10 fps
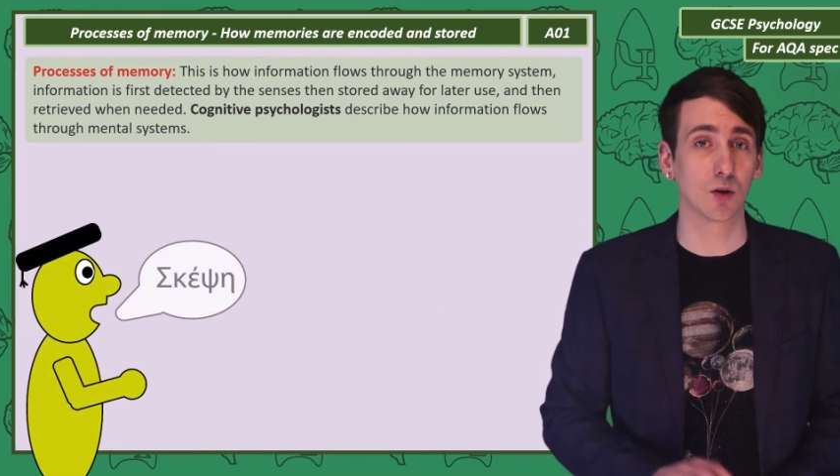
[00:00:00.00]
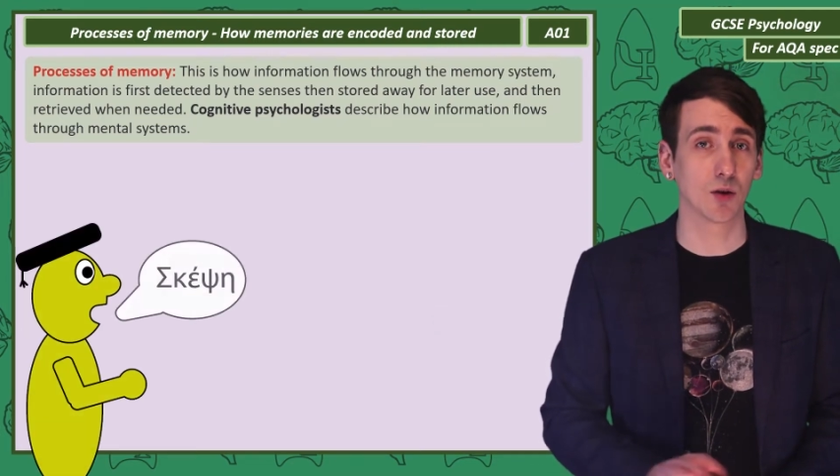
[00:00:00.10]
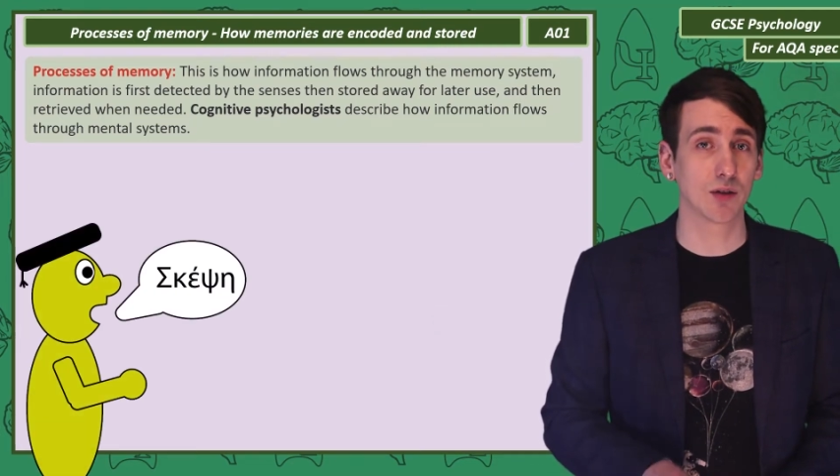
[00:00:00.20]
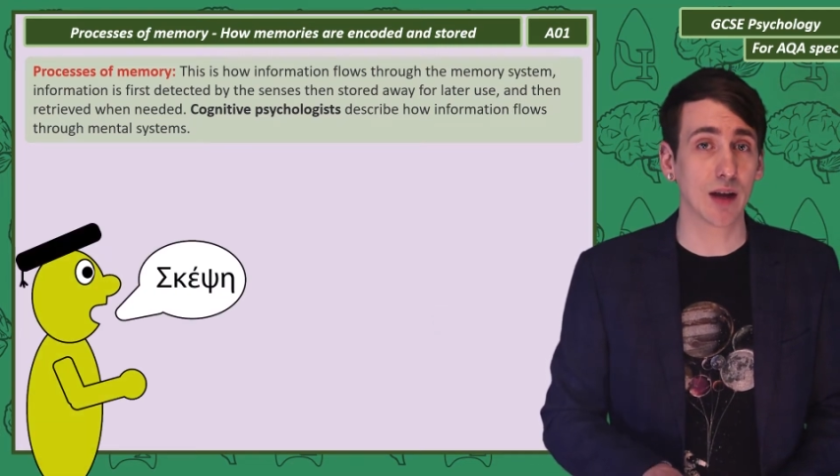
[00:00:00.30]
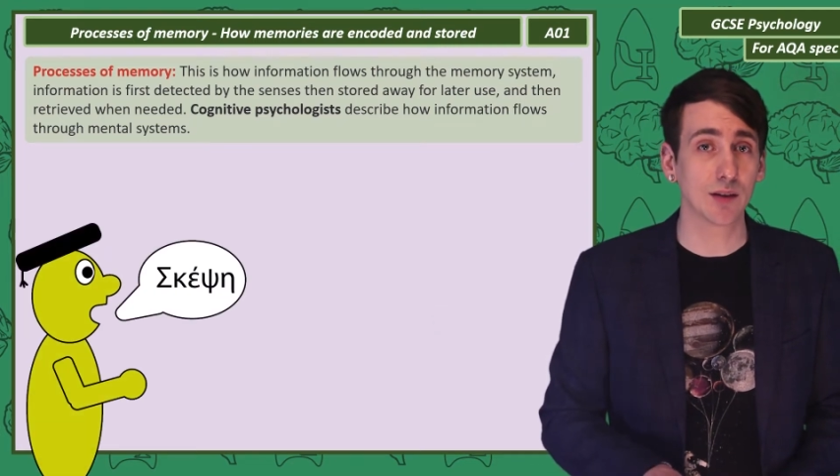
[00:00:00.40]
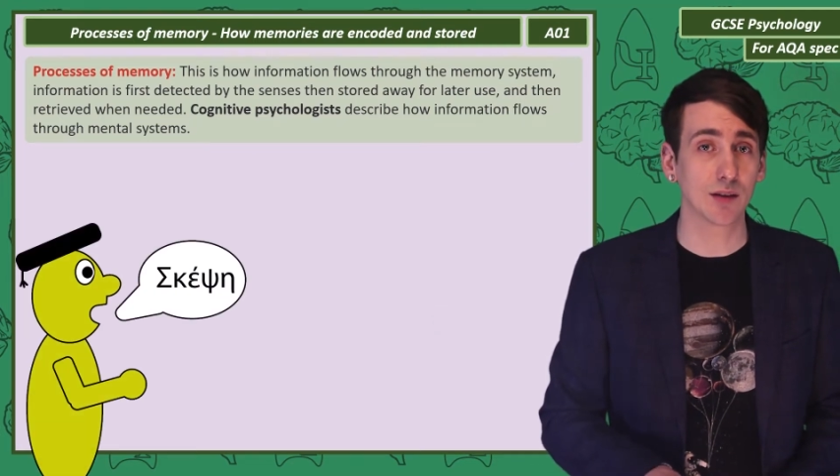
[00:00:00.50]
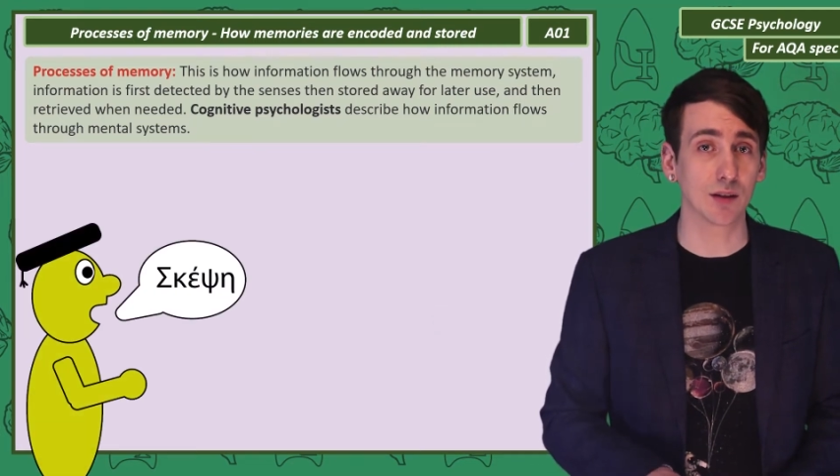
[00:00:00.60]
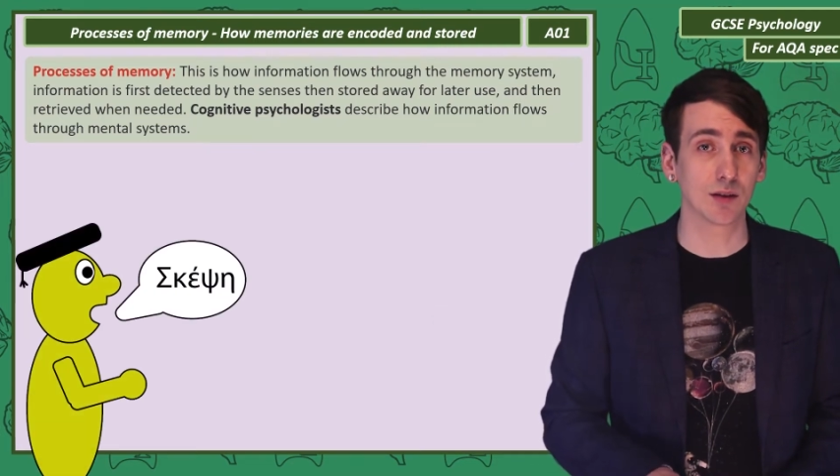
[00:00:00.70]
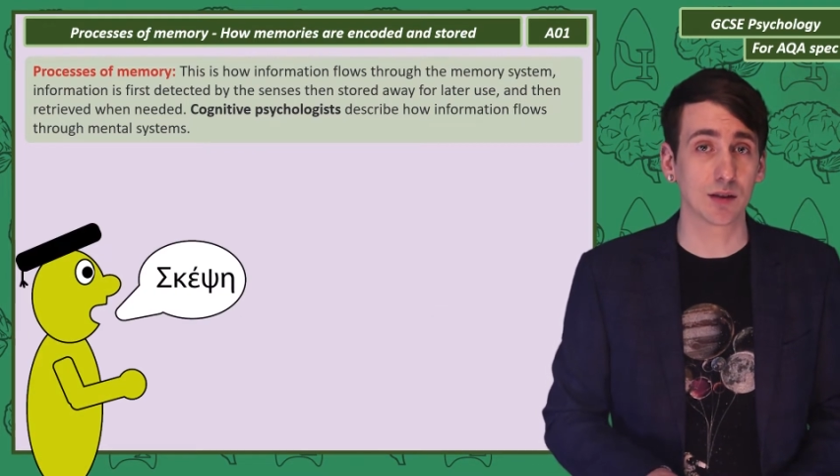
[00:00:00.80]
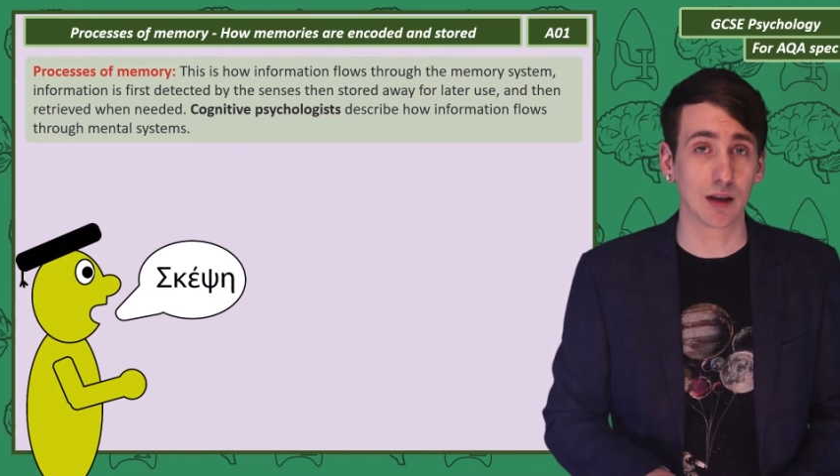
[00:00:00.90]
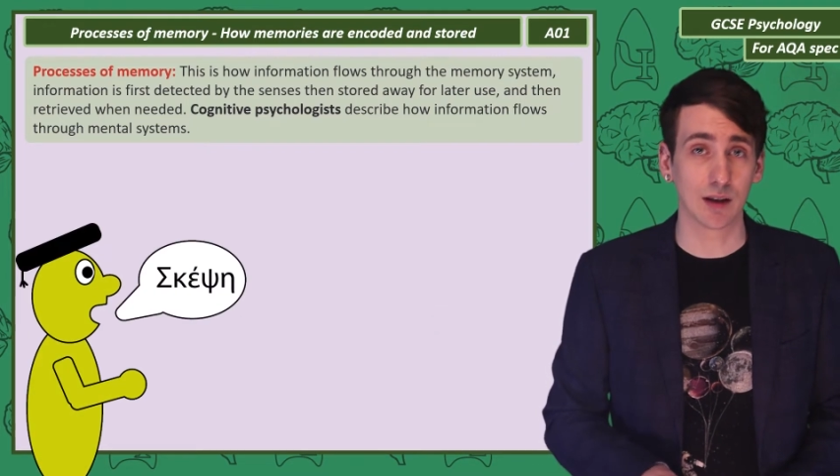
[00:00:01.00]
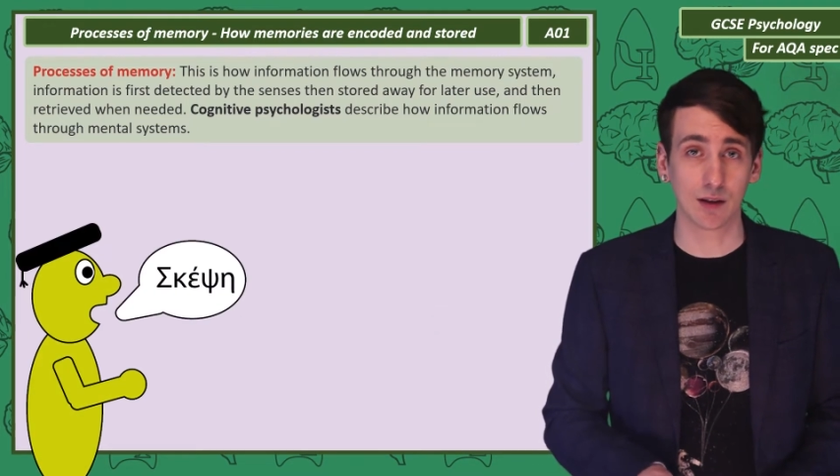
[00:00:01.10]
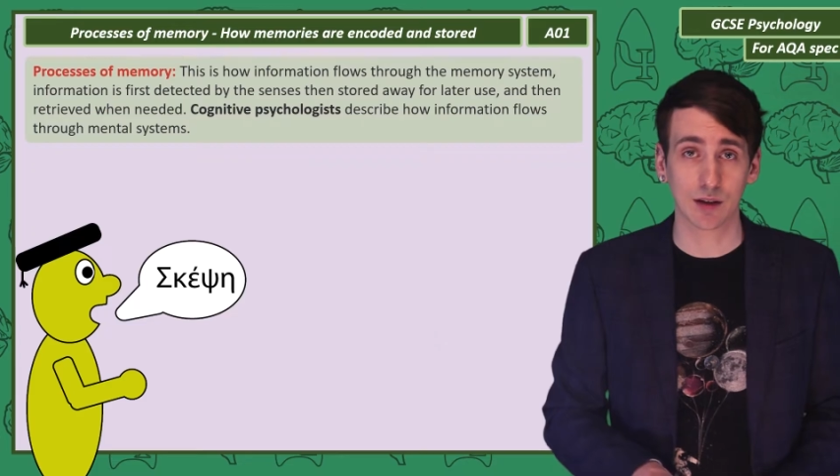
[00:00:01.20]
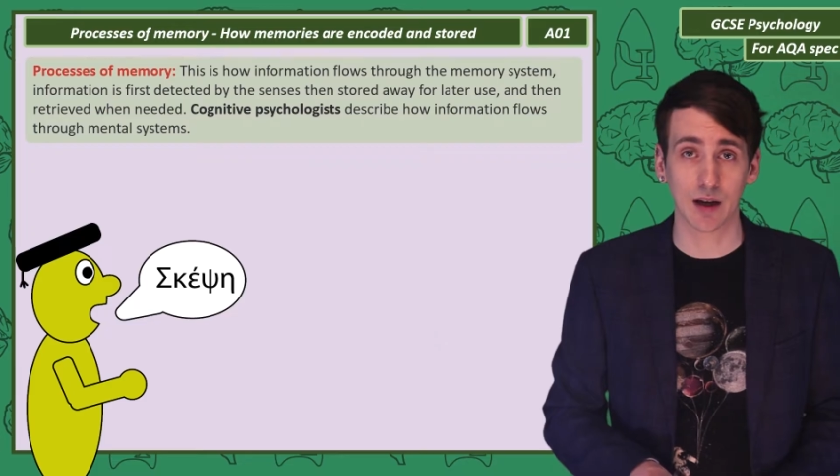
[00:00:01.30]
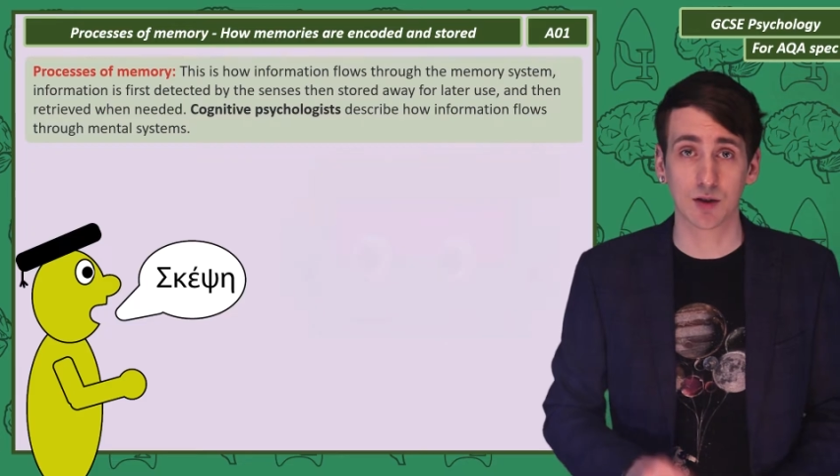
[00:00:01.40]
Your senses, in
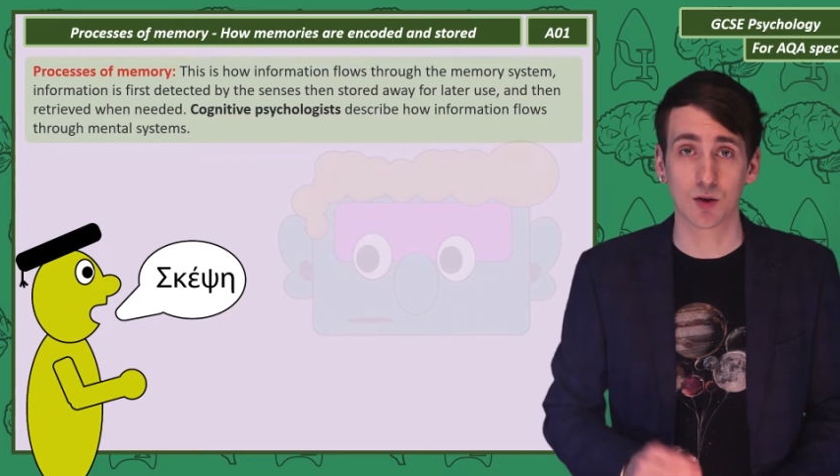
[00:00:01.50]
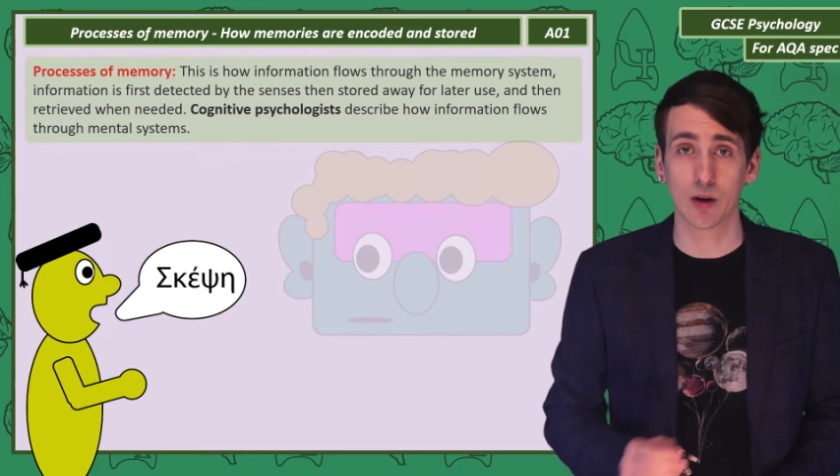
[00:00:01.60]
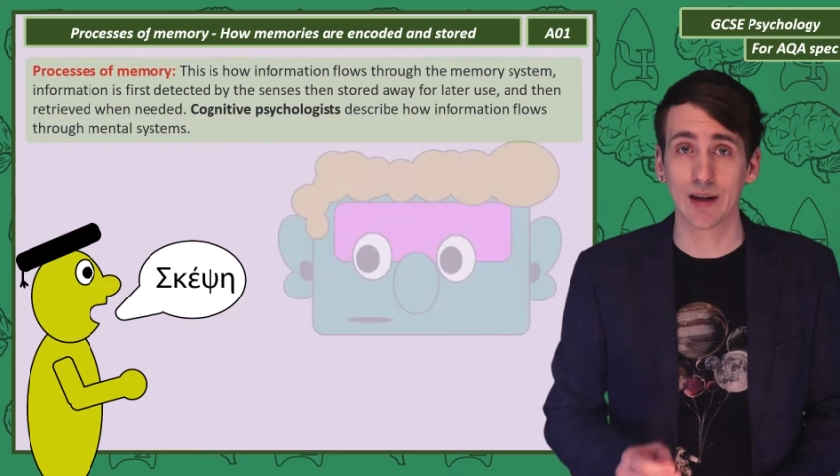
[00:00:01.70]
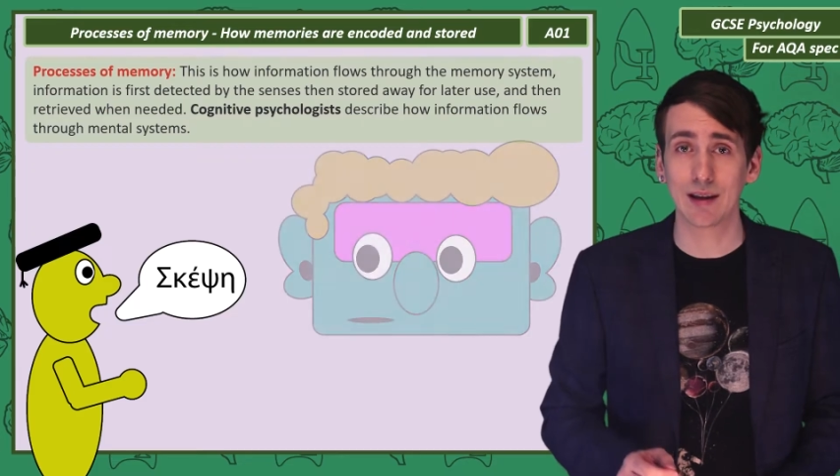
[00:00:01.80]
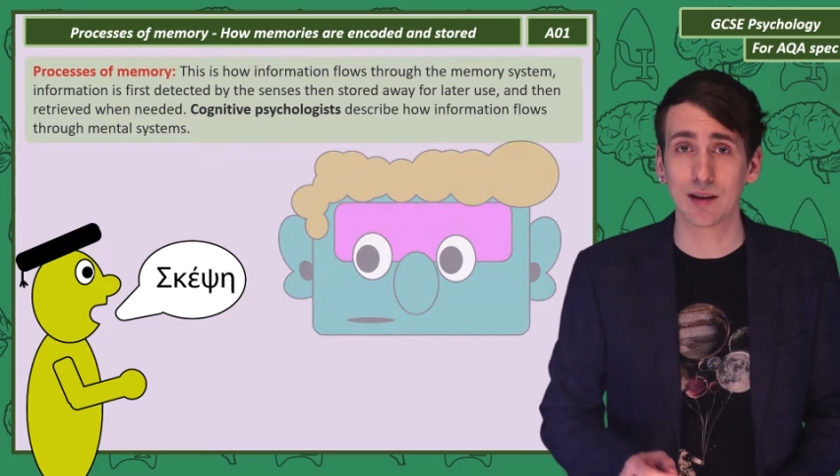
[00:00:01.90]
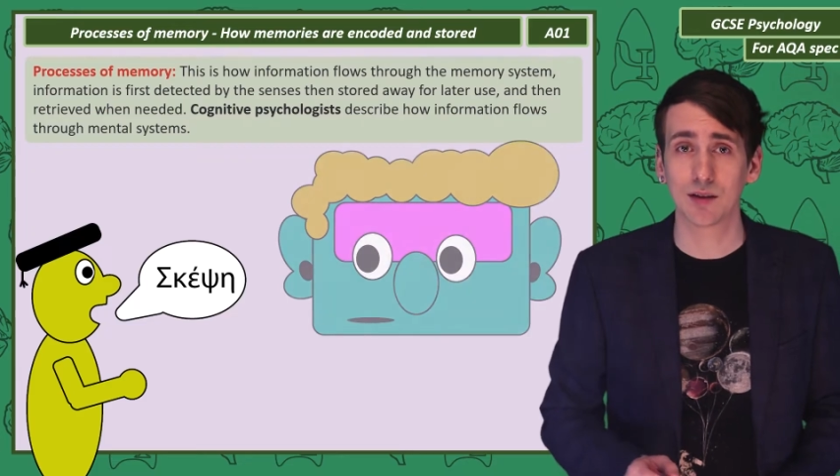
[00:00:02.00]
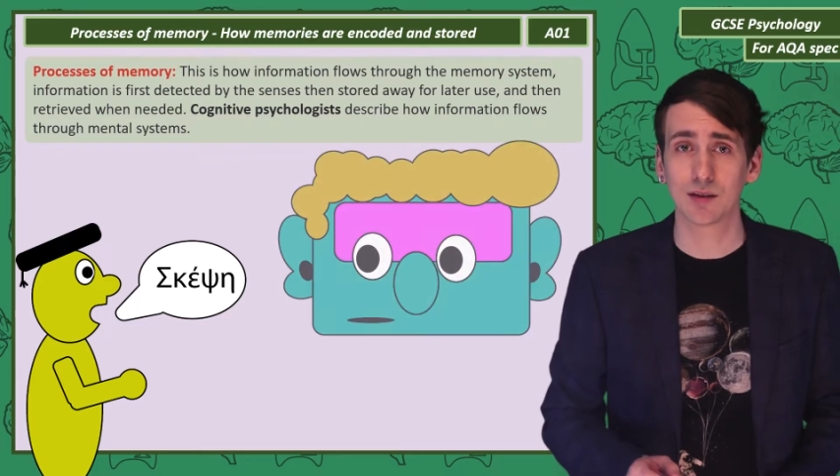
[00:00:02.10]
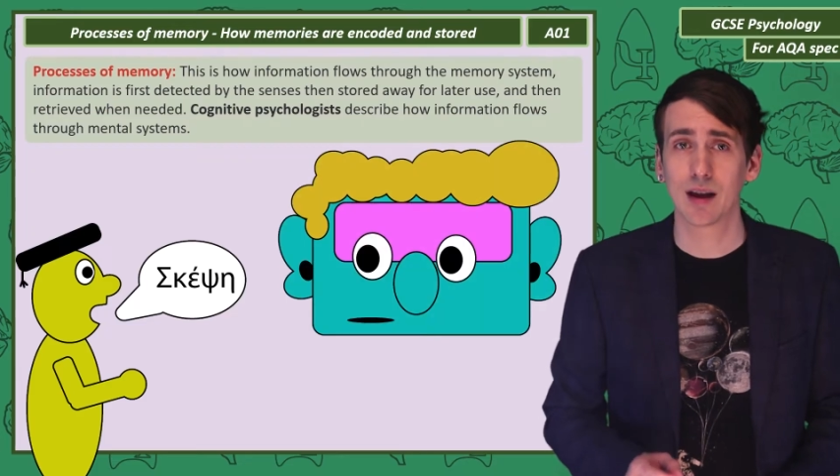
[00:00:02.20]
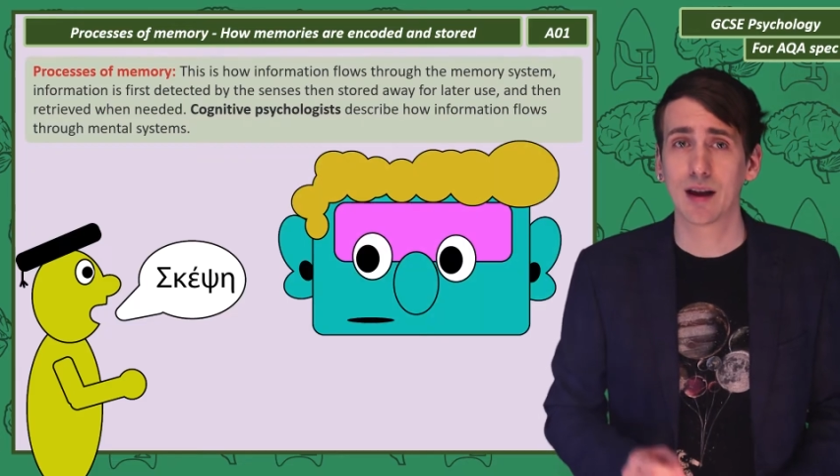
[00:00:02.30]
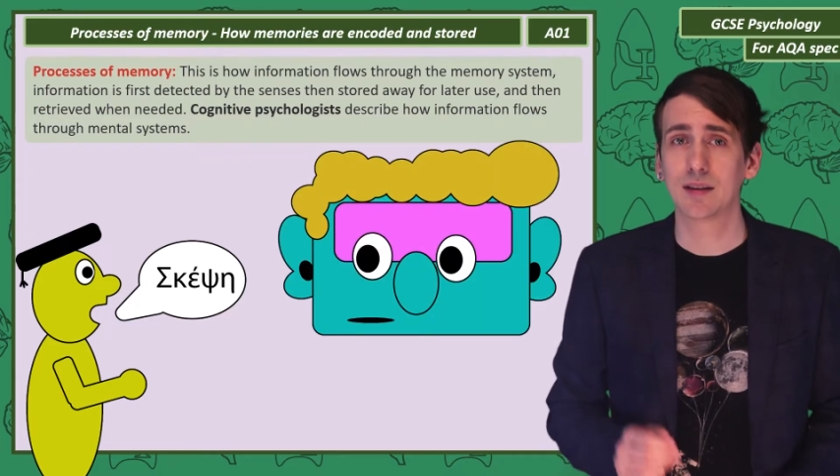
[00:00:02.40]
this case your ears,